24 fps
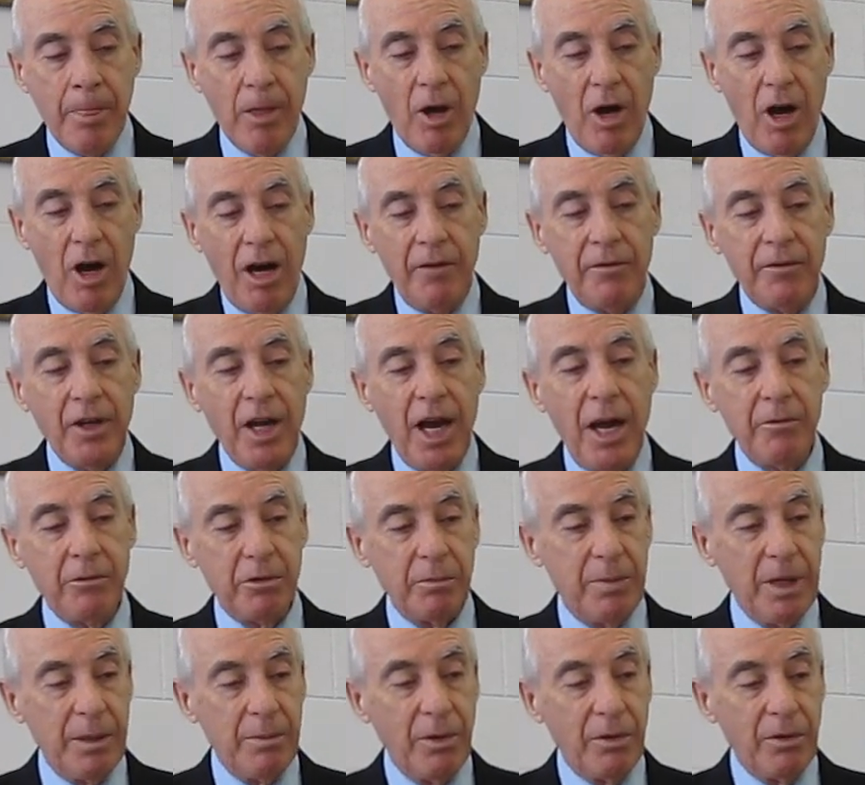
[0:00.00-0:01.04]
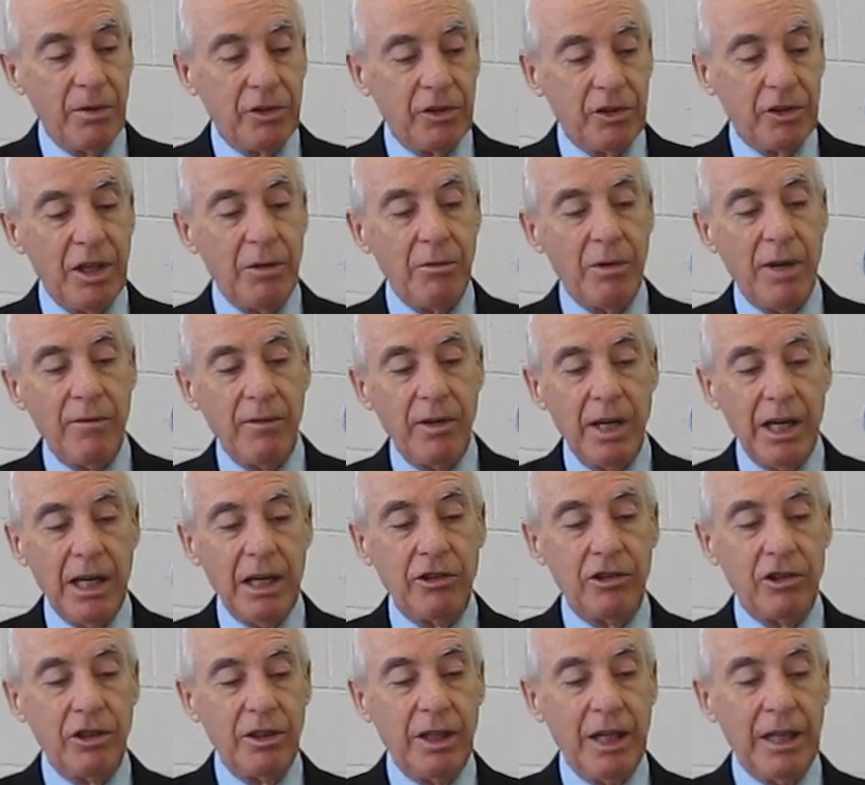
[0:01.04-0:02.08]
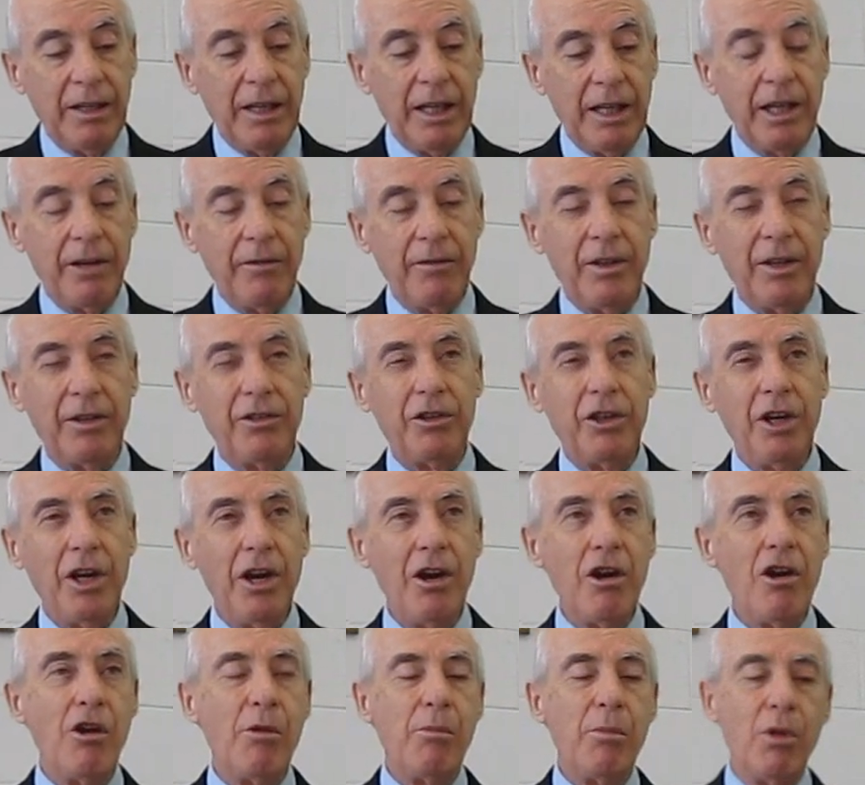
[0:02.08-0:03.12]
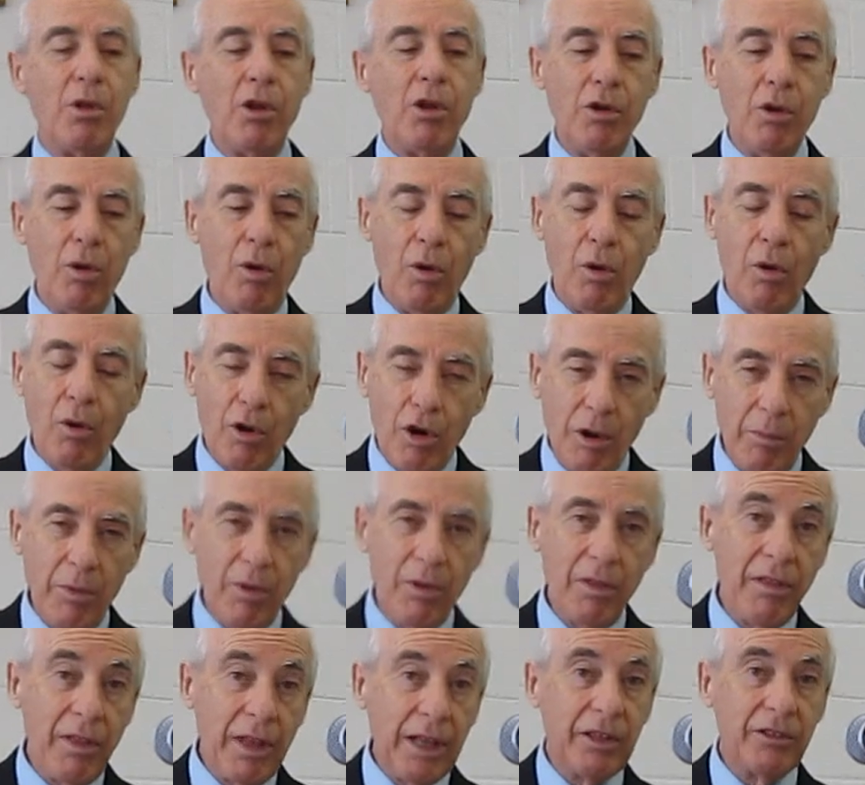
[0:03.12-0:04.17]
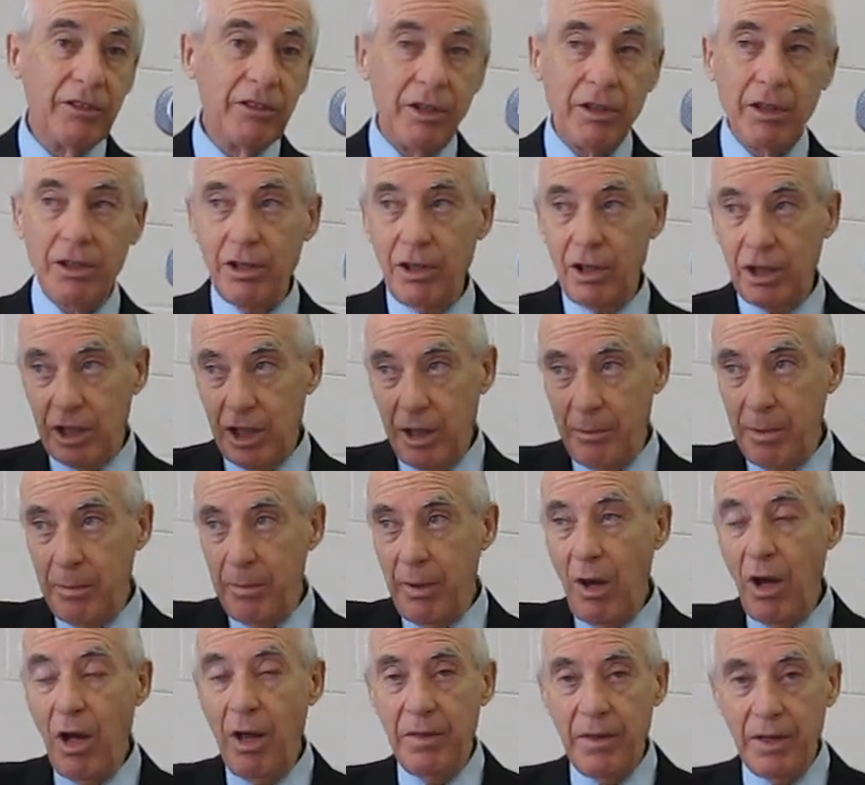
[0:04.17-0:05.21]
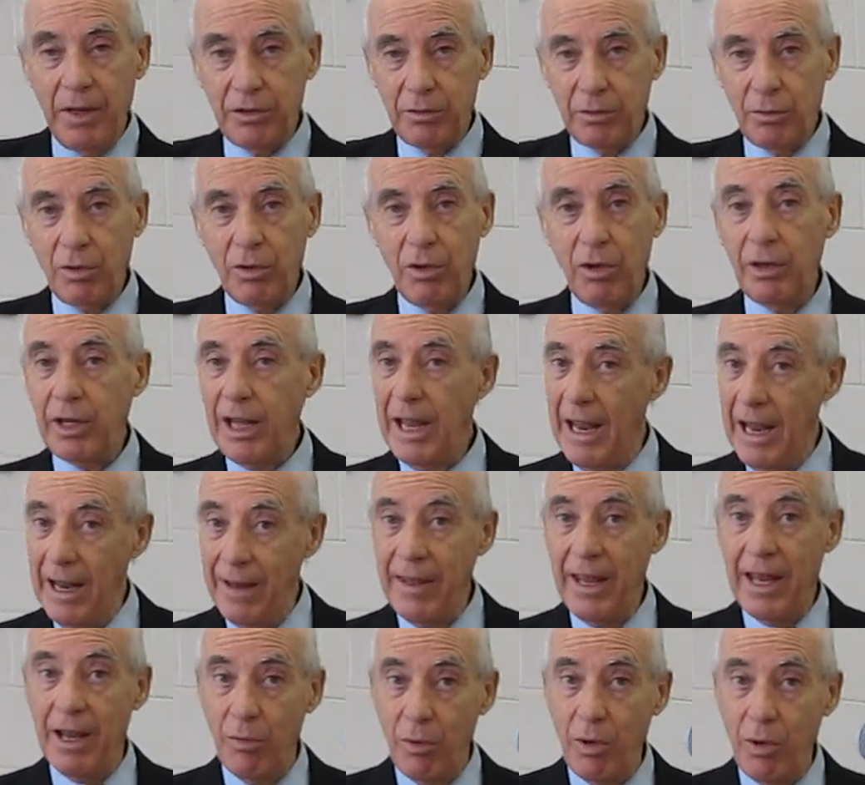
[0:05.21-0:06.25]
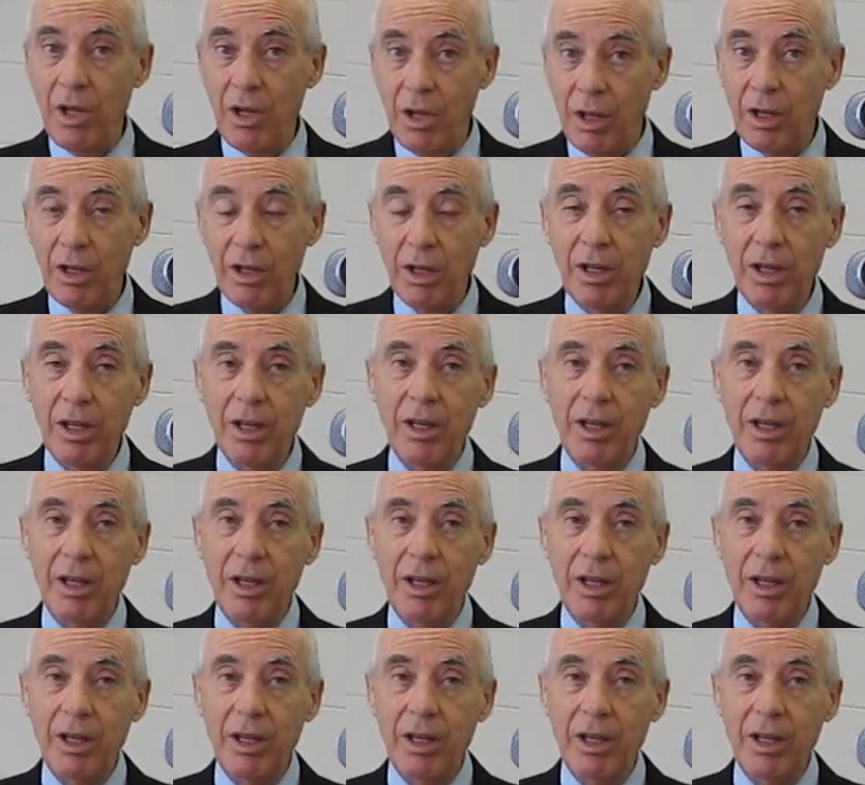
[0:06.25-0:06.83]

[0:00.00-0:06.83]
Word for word: Oftentimes when people see Revelation, they think of the terrible and horrible things that are going to come upon this world, and they will.